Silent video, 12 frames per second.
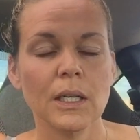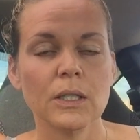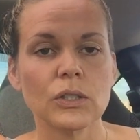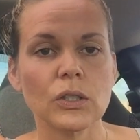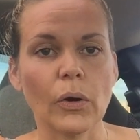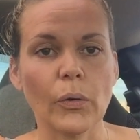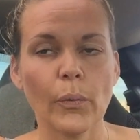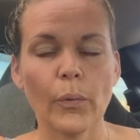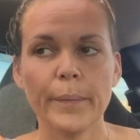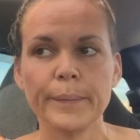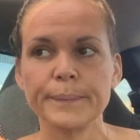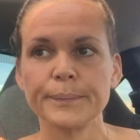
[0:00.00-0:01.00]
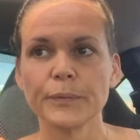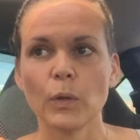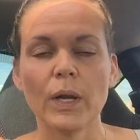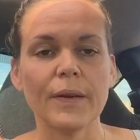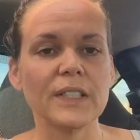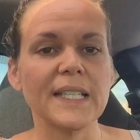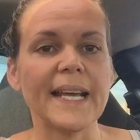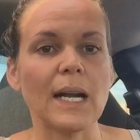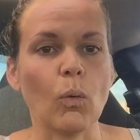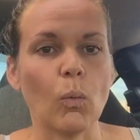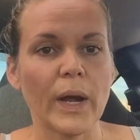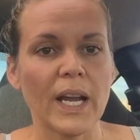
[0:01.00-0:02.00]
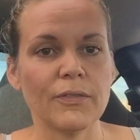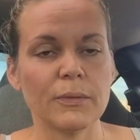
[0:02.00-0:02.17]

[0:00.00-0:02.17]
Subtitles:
So we have to get away